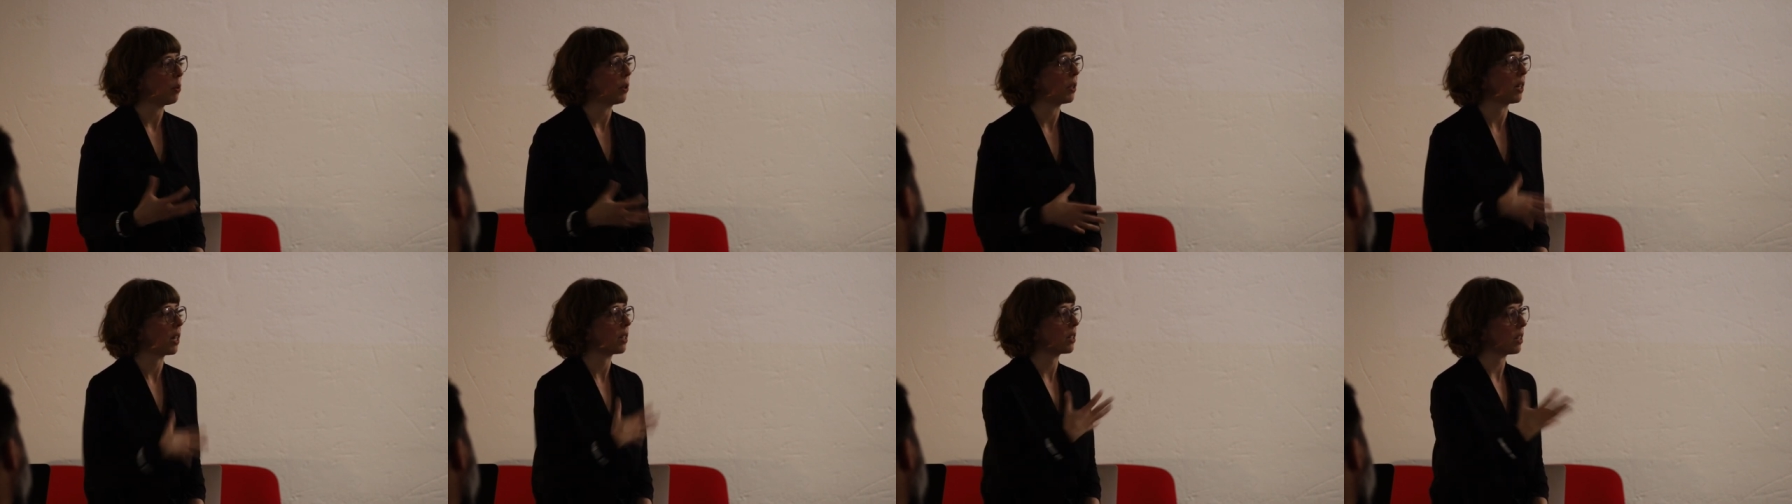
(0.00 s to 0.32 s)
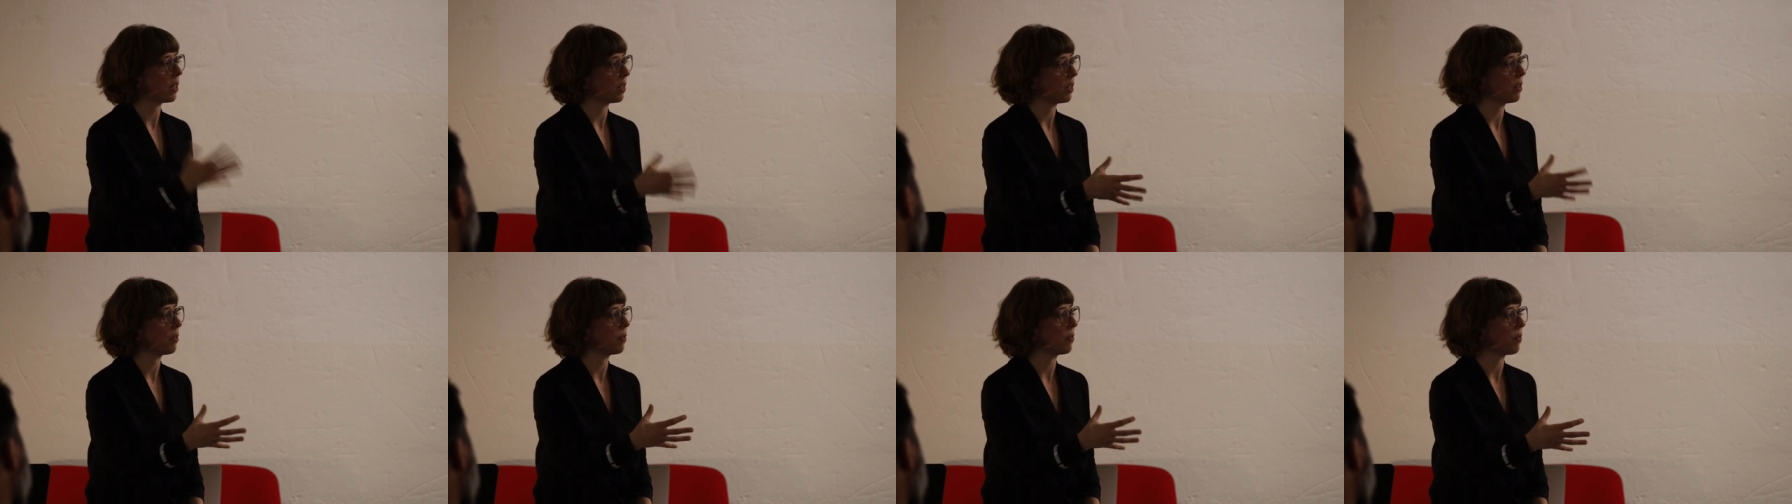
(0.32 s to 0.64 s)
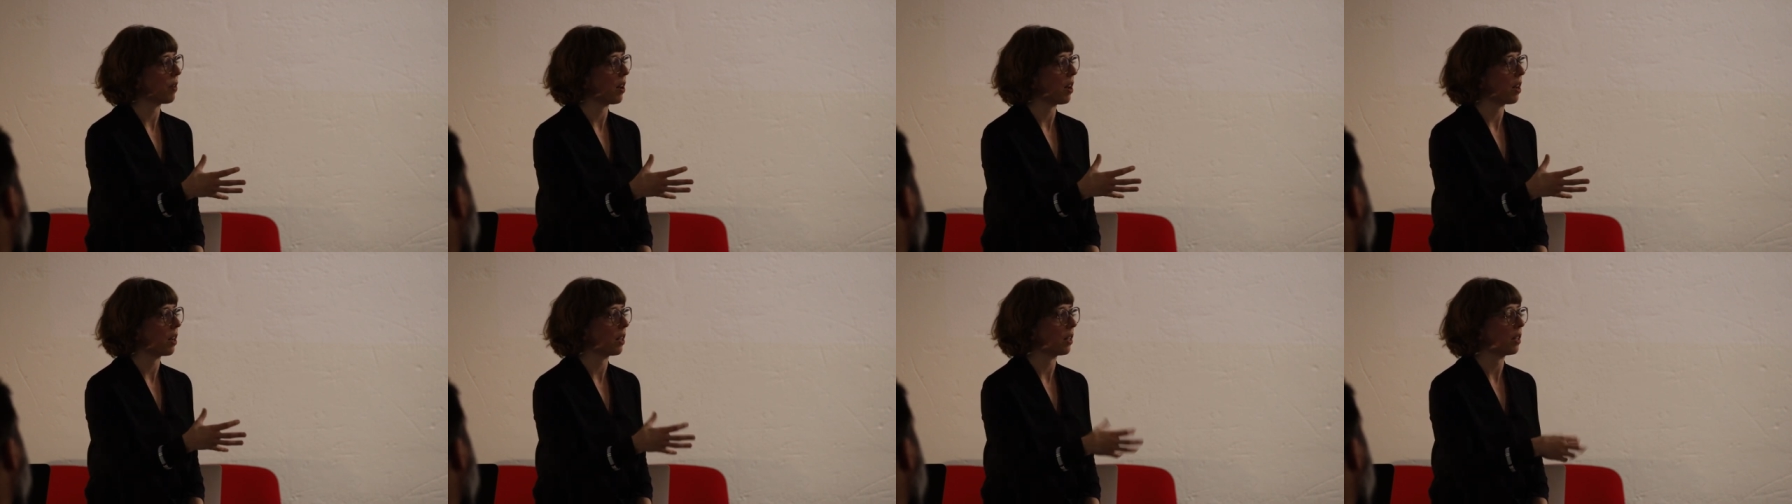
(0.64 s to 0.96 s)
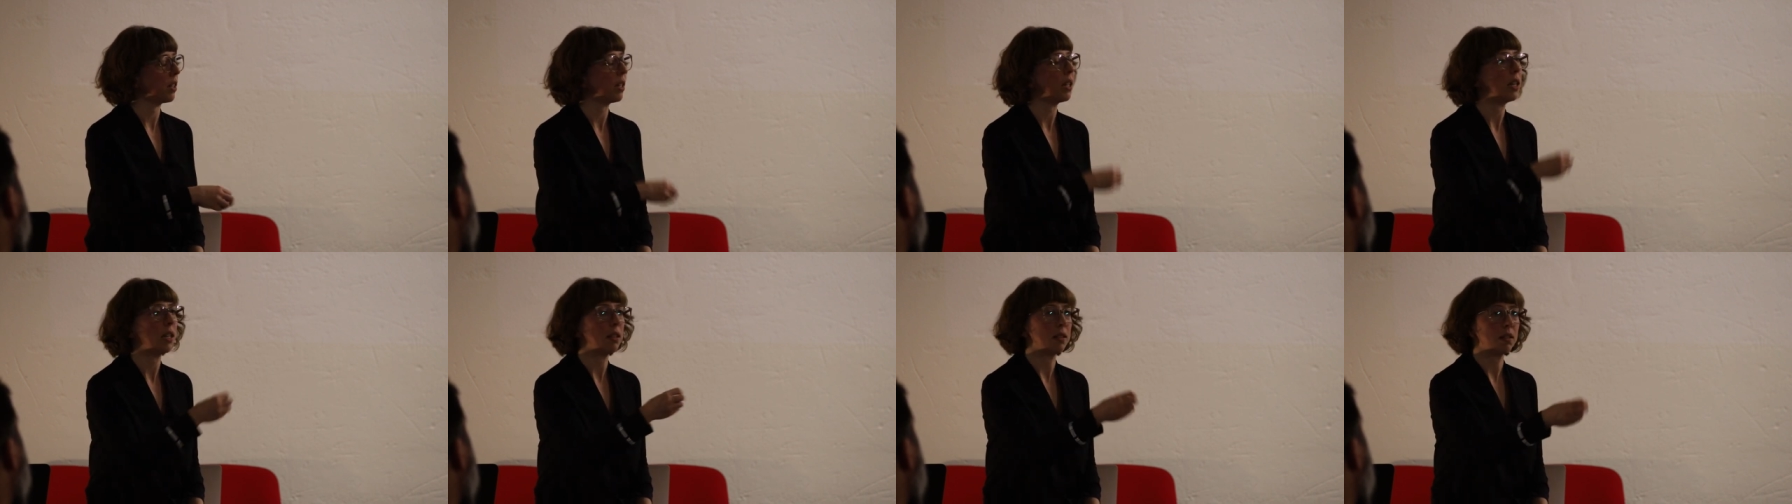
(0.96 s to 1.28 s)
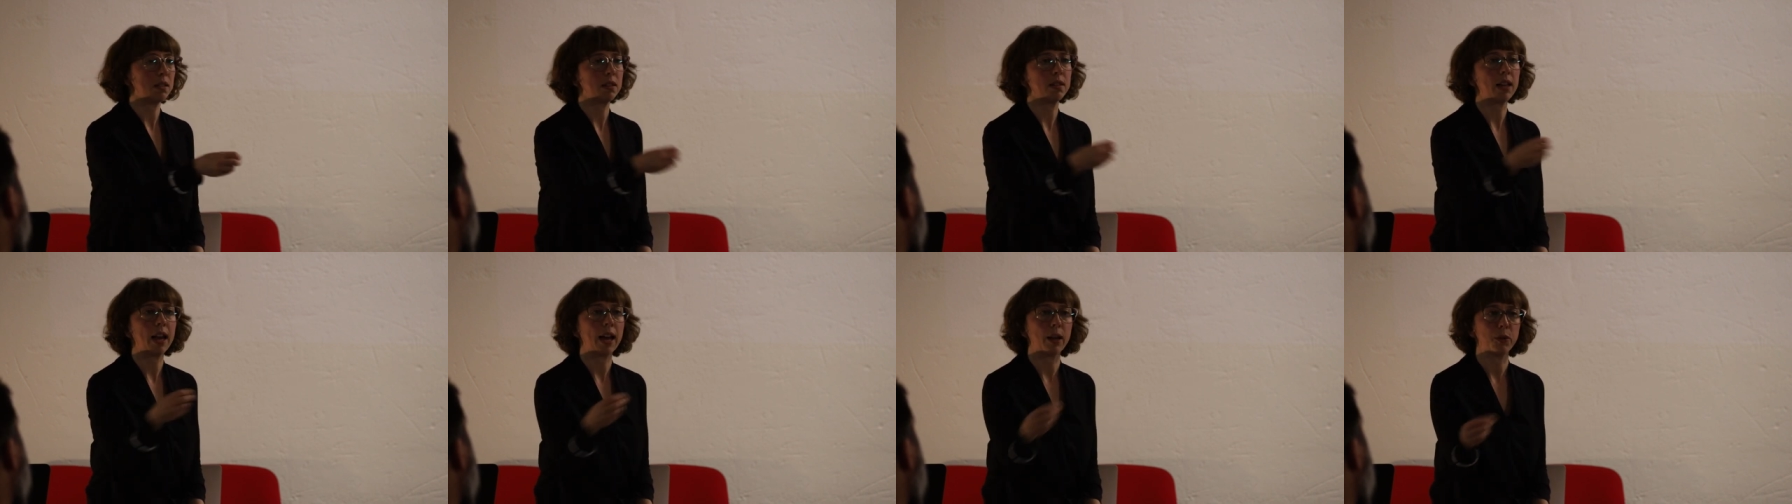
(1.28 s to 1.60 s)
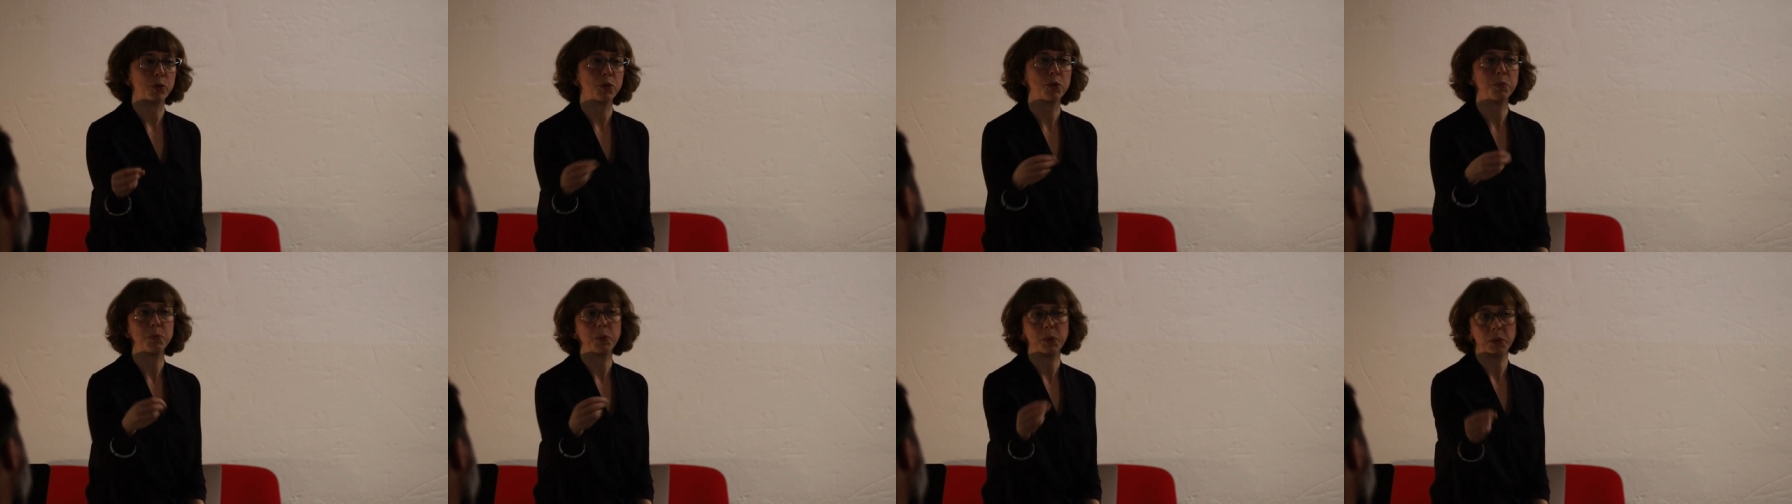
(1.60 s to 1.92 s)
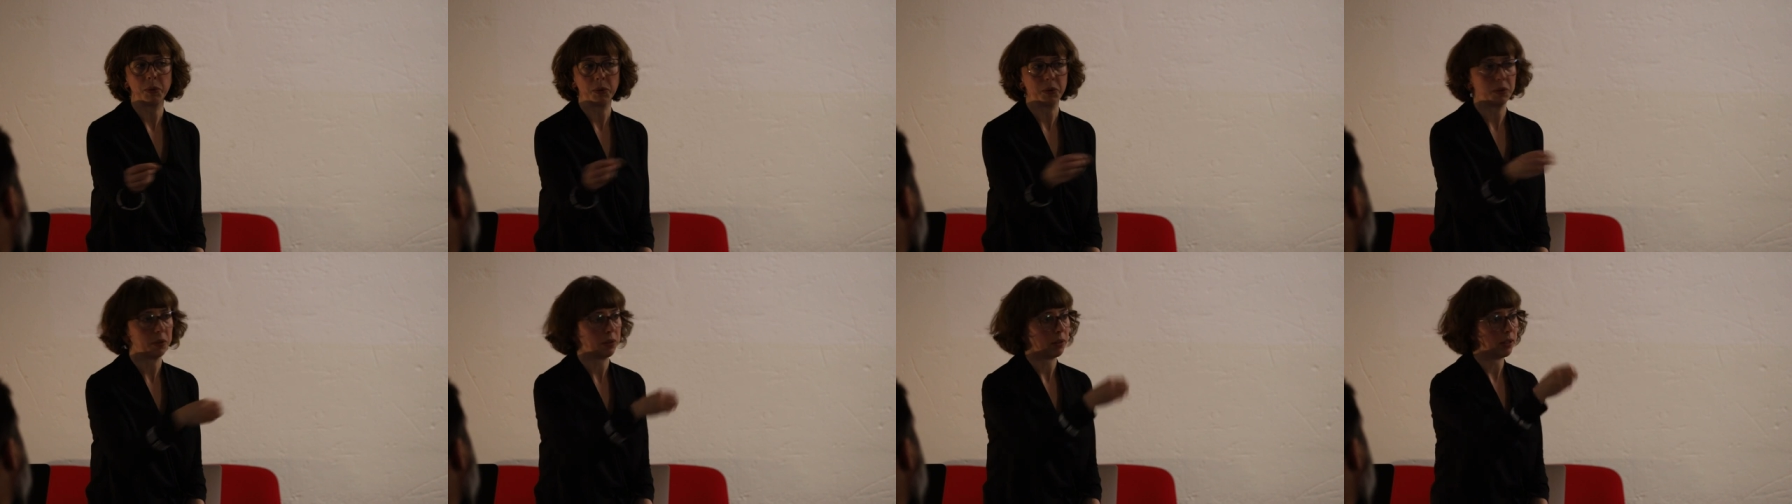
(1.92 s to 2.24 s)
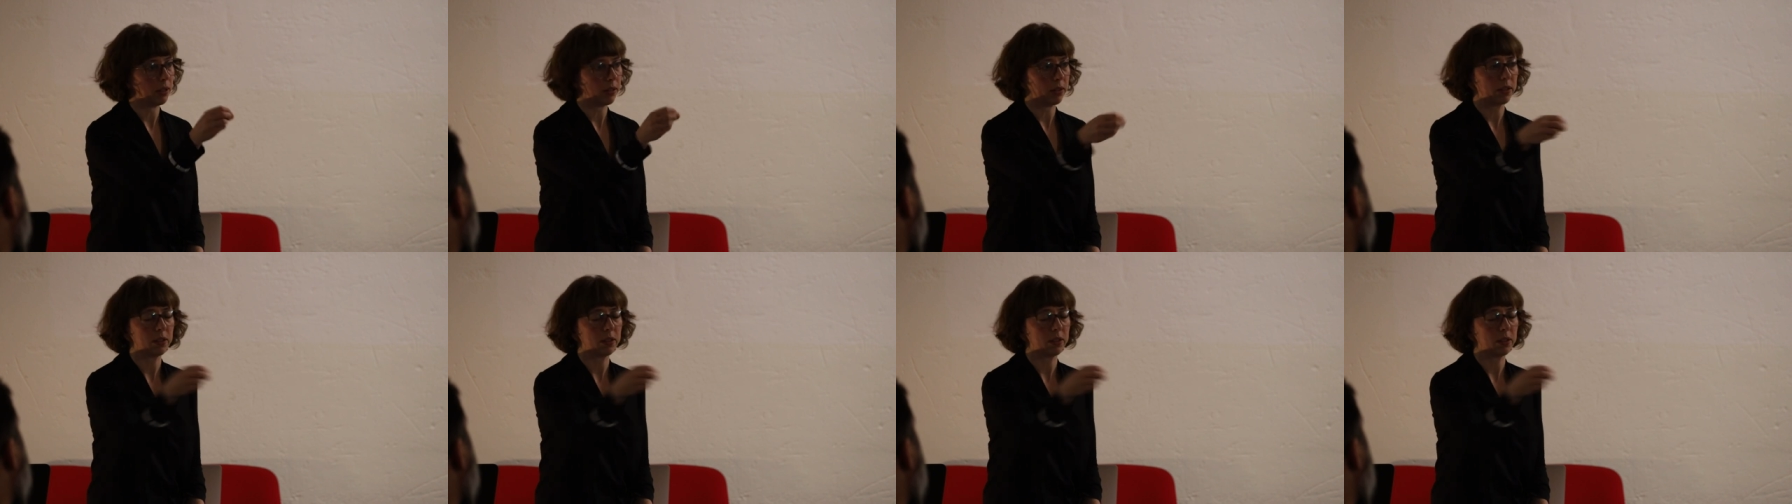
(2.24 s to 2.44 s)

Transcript: will identify its outputs,